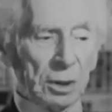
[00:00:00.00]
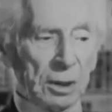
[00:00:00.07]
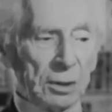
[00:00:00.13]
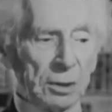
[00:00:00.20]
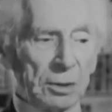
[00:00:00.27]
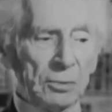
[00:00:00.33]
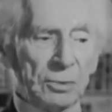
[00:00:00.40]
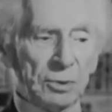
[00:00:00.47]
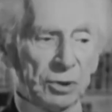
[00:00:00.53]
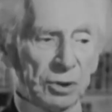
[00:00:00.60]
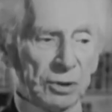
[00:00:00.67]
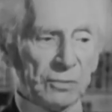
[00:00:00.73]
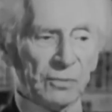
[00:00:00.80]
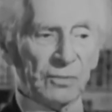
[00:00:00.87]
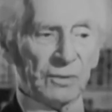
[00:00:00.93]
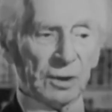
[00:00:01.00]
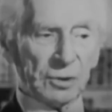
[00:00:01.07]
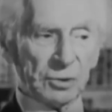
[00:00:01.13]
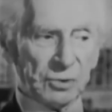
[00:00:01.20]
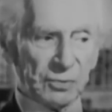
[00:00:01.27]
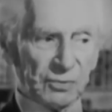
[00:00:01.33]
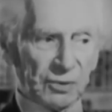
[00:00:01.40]
I don't think
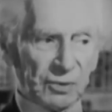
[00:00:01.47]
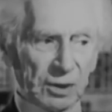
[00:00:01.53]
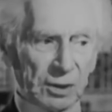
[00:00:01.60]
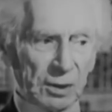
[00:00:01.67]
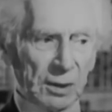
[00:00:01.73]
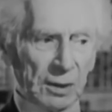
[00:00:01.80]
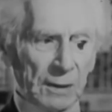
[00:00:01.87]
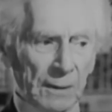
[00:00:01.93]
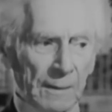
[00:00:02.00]
philosophy